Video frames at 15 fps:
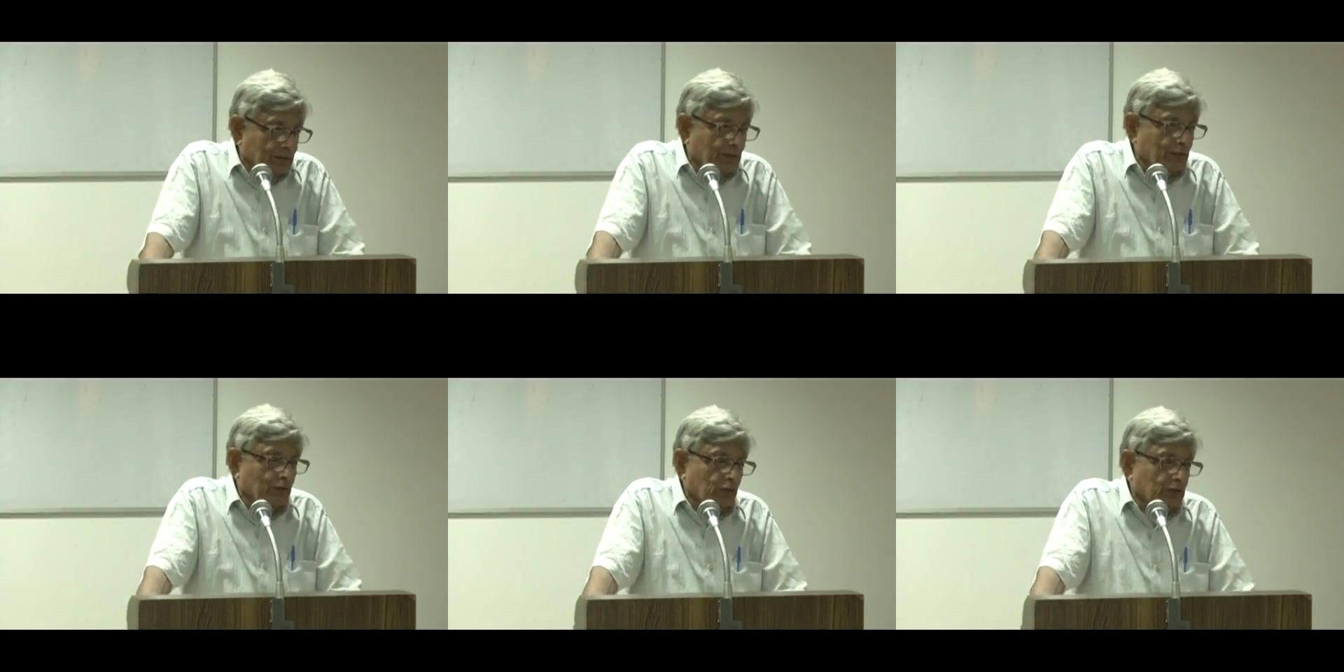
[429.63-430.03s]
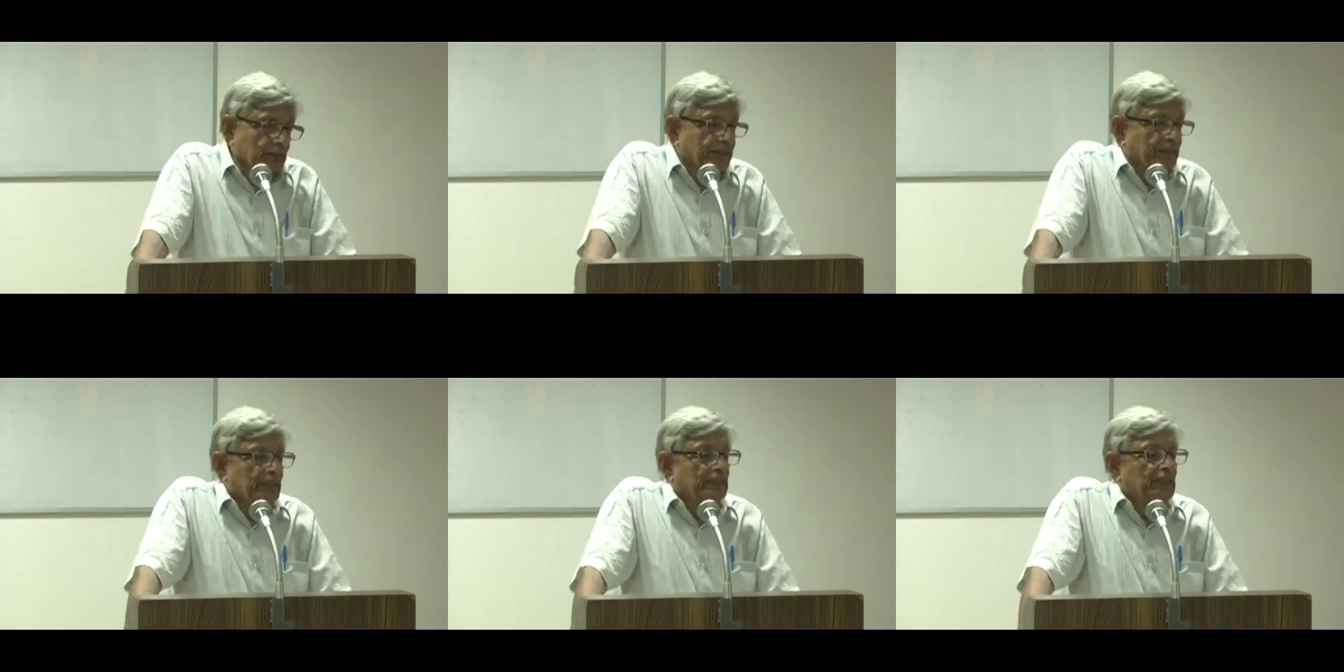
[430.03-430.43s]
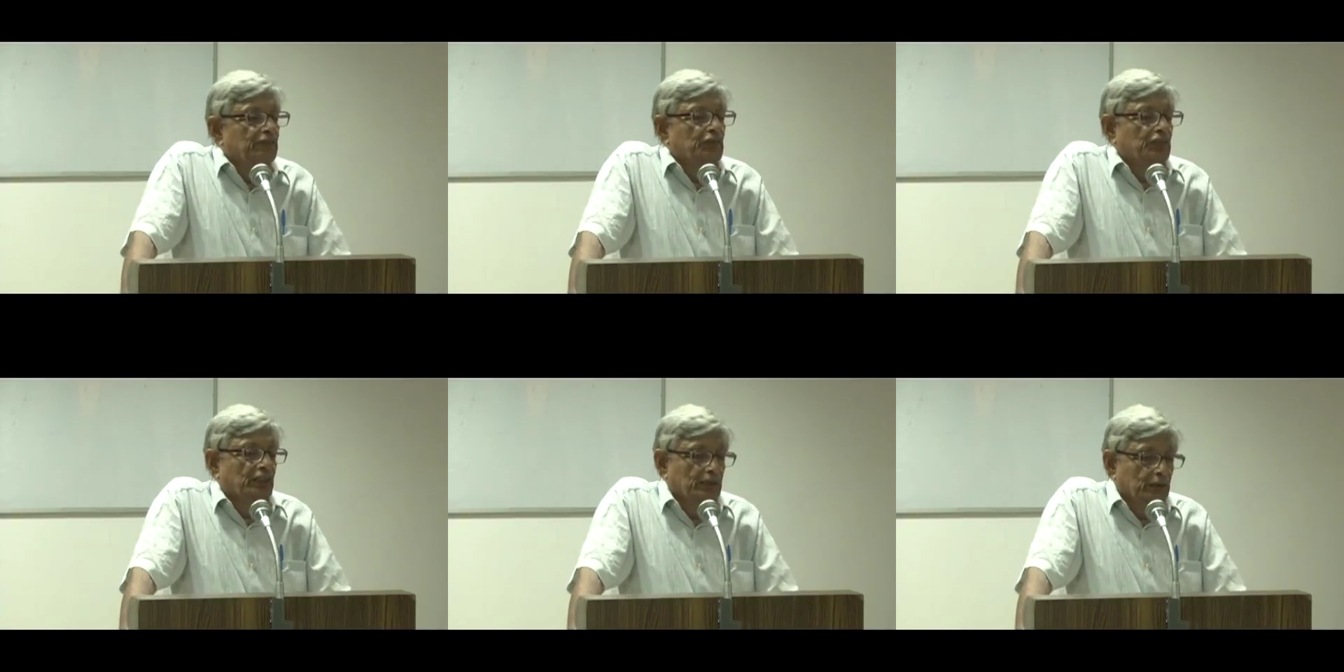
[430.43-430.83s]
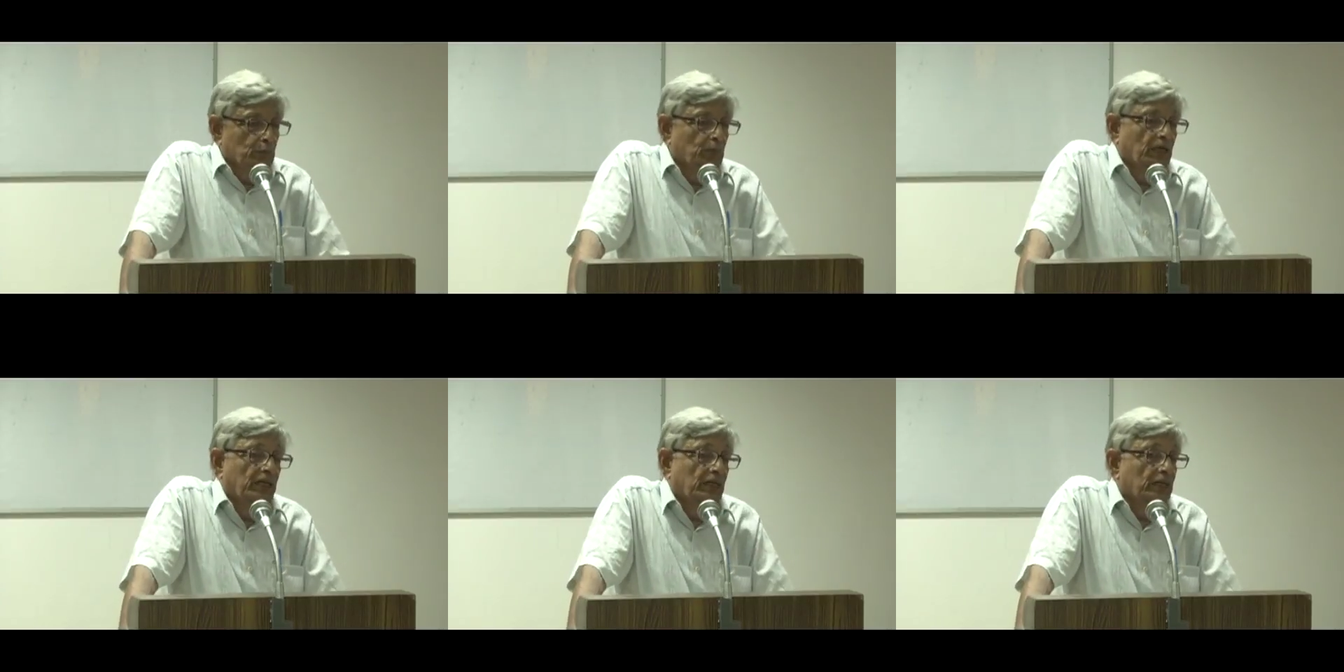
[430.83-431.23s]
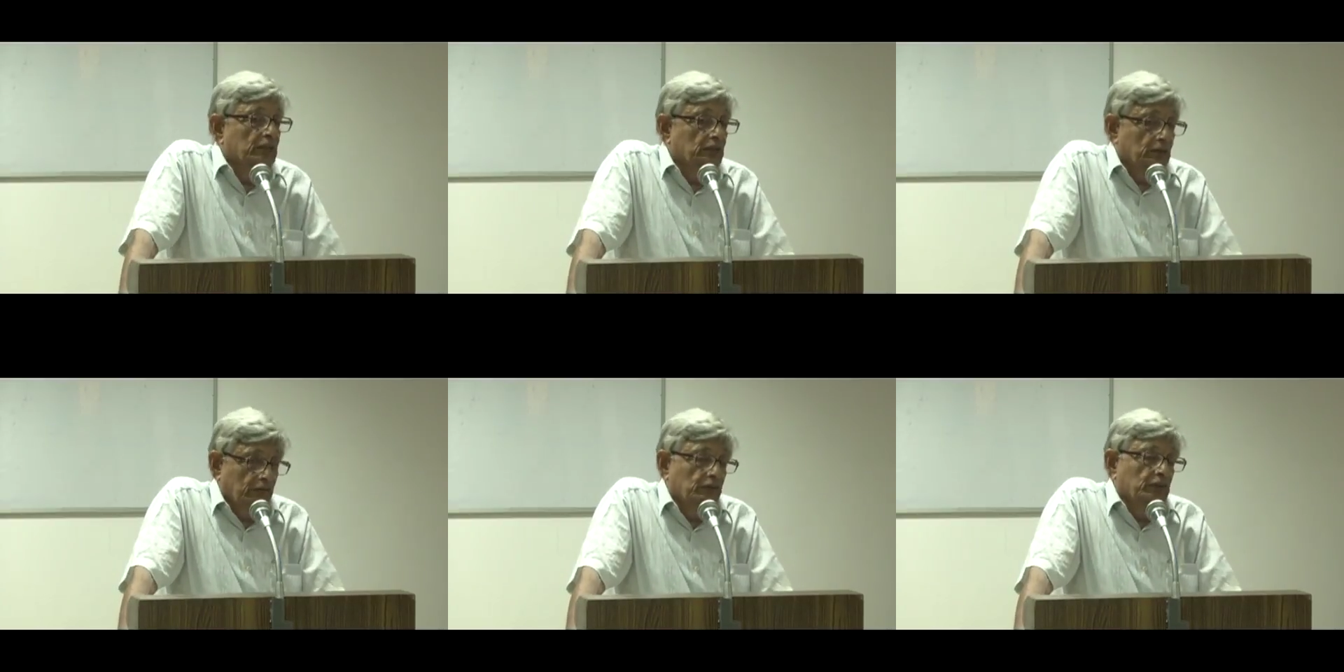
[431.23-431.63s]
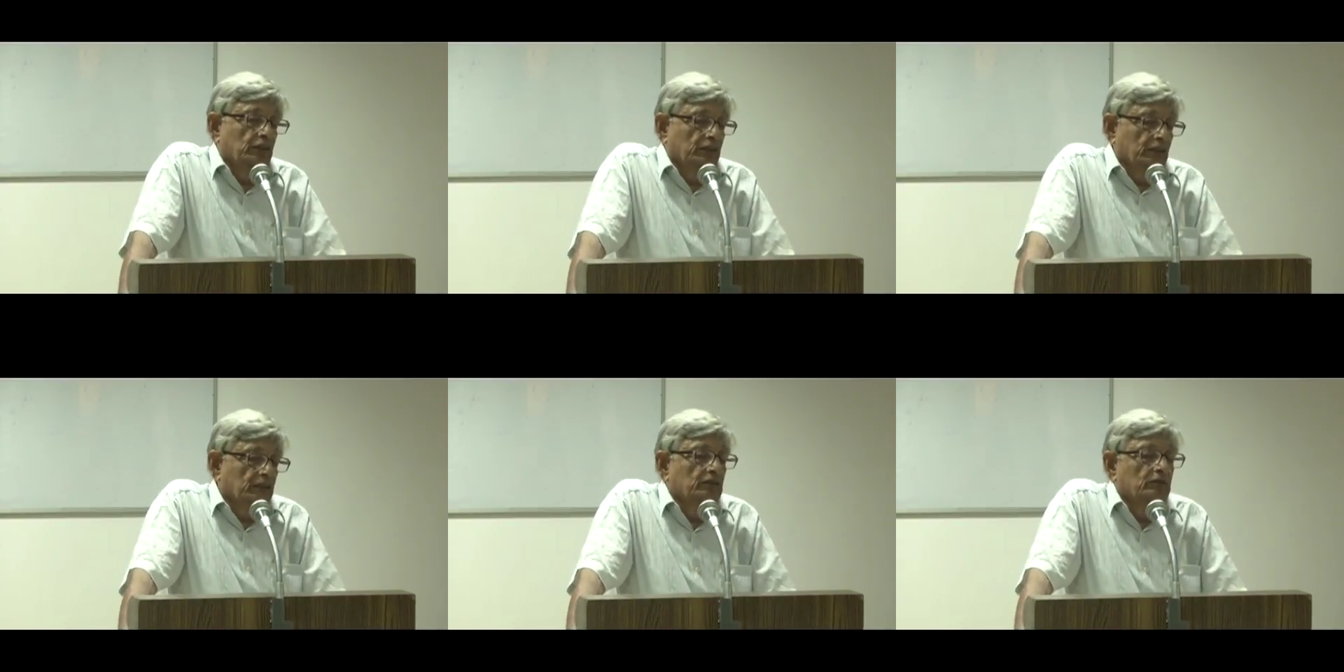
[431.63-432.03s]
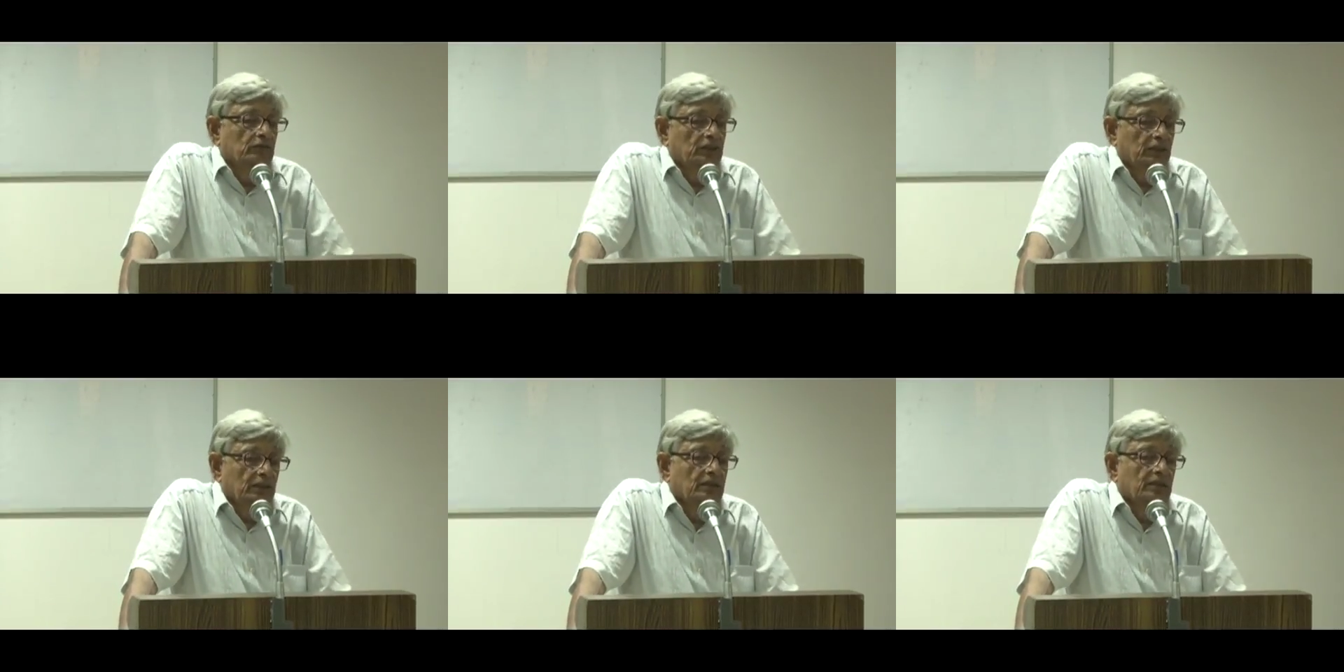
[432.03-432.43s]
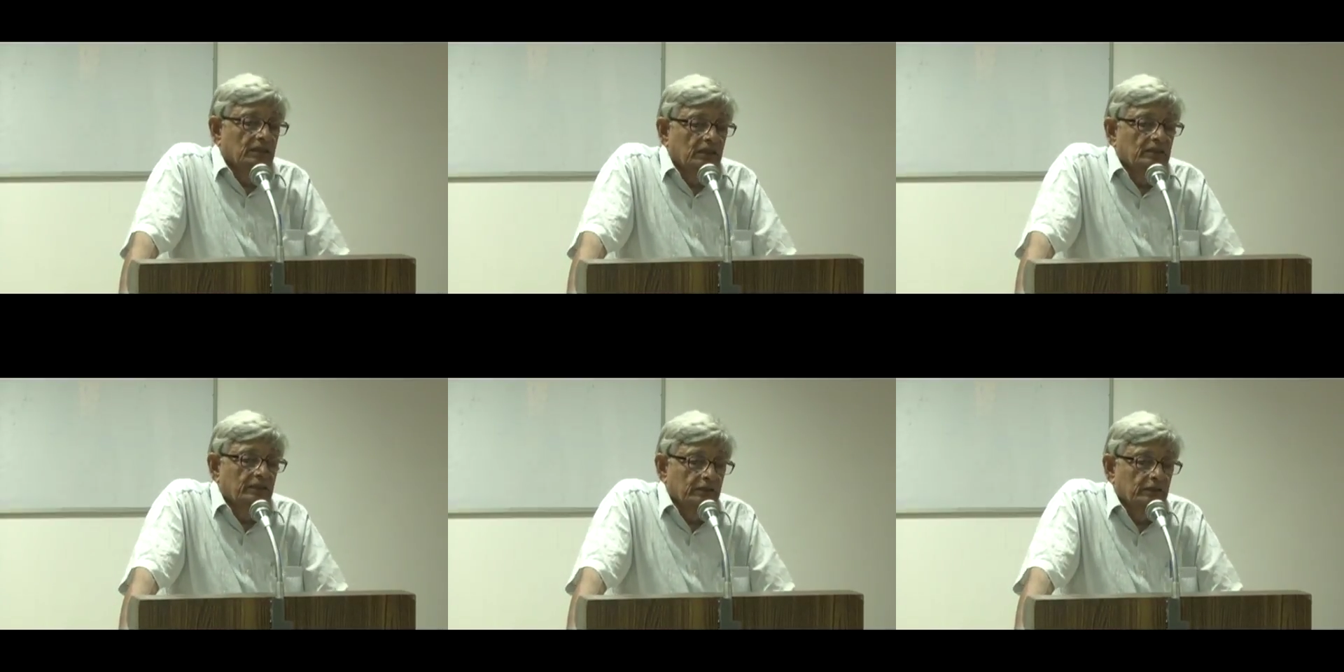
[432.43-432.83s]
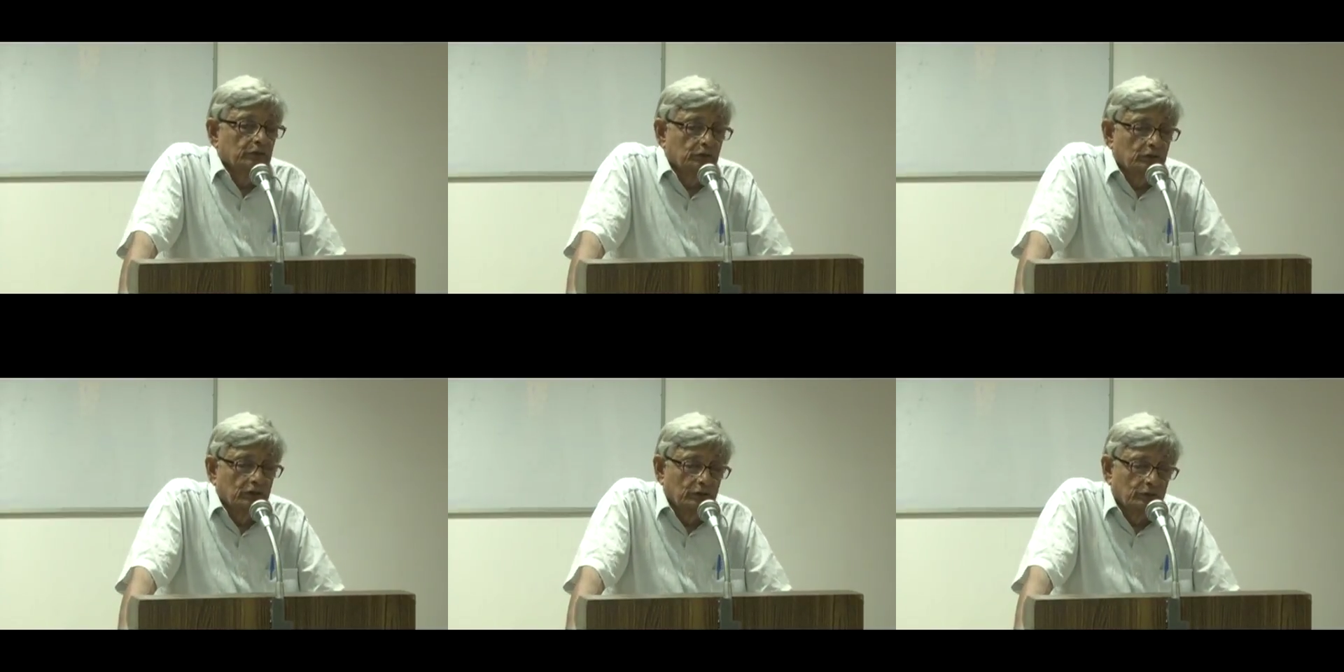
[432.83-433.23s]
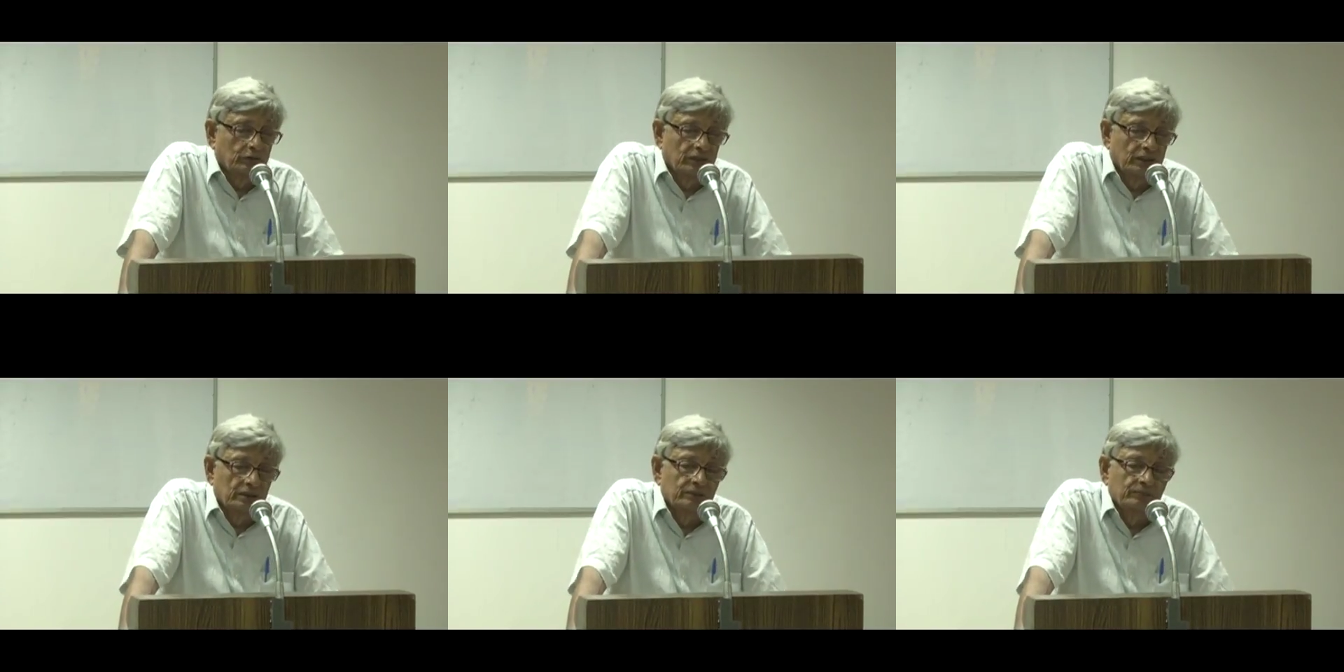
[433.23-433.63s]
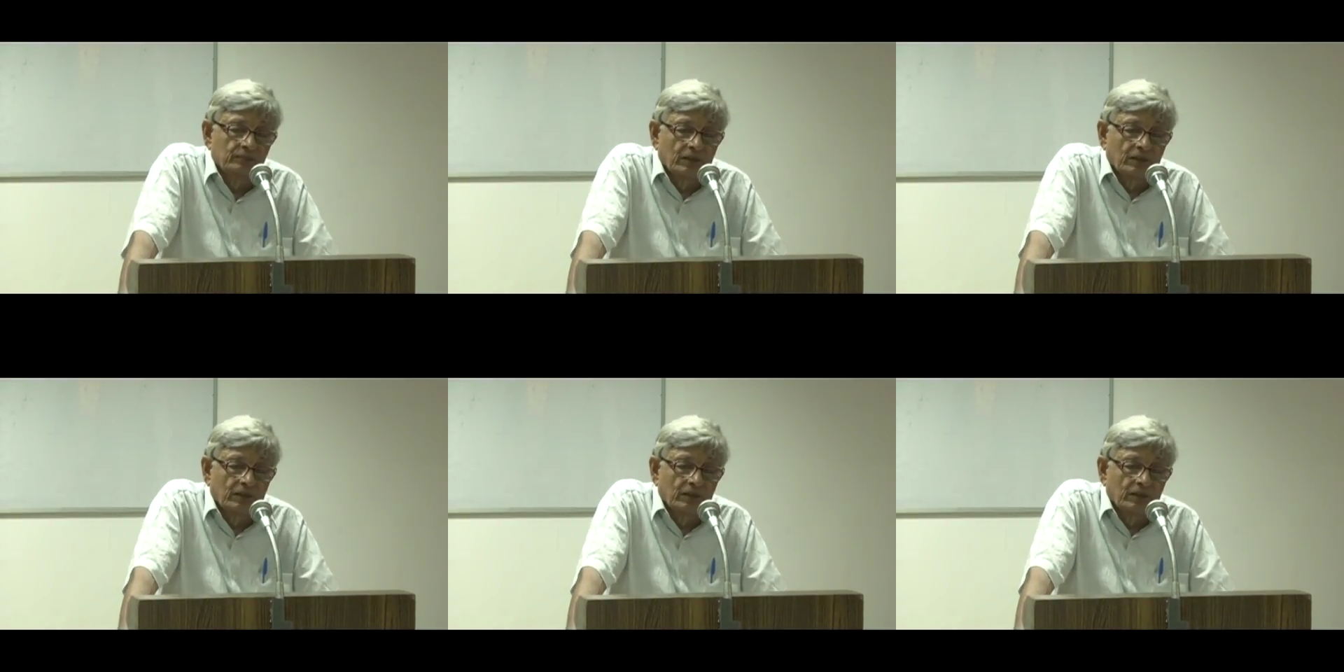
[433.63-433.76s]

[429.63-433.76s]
There was a great division in Maharashtra, which again today continues till today.